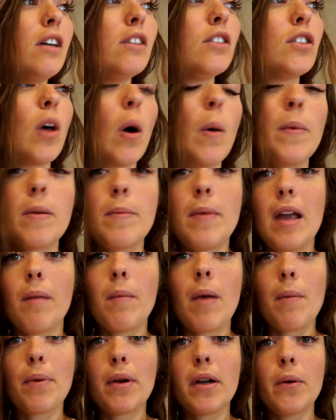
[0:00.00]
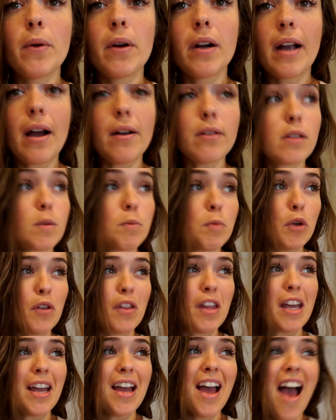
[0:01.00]
So I'm gonna make my pre-workout
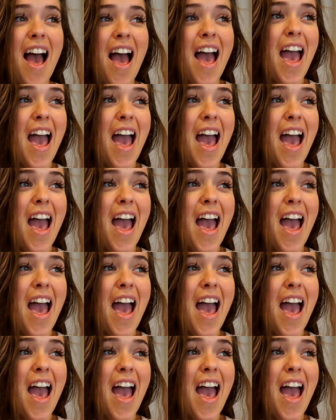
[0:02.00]
smoothie,